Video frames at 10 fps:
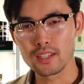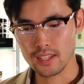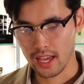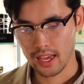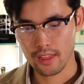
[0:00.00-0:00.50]

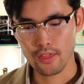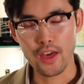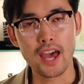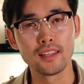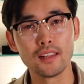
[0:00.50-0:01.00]
say
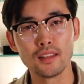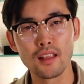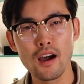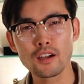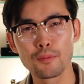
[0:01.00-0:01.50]
that
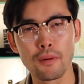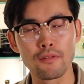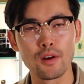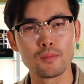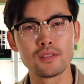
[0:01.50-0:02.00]
L'Arc
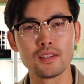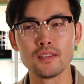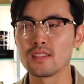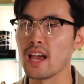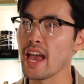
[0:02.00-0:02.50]
Parfums
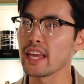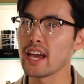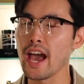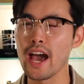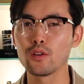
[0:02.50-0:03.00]
is a
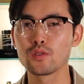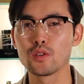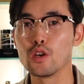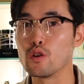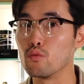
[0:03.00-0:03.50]
house.
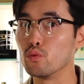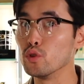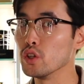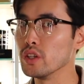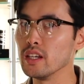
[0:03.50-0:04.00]

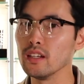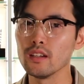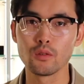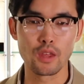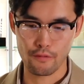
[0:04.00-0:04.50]
Really,
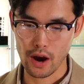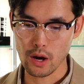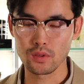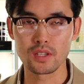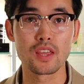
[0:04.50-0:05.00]
the
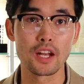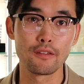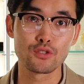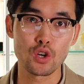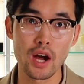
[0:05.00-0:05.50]
fragrances that
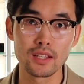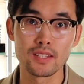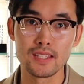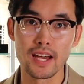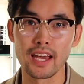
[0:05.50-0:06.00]
I've tried
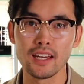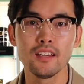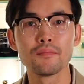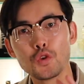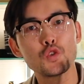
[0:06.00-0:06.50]
today,
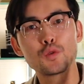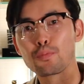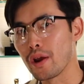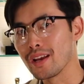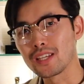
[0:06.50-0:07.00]

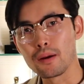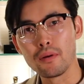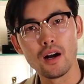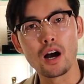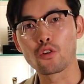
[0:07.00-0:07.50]
spring,
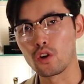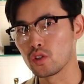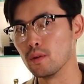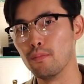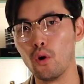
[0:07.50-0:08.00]
summer, across
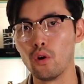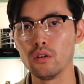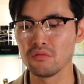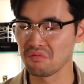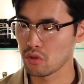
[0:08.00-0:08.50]
the
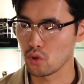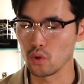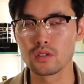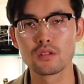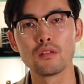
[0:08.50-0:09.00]
board,
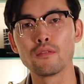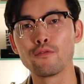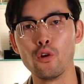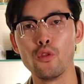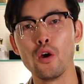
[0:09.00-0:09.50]
suits
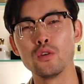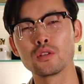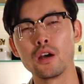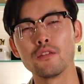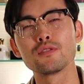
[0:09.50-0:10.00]
for those
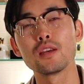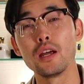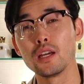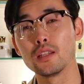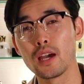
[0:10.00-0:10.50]
kind of
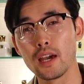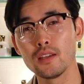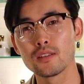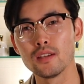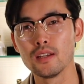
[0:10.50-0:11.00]
sunnier
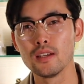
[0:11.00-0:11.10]
days.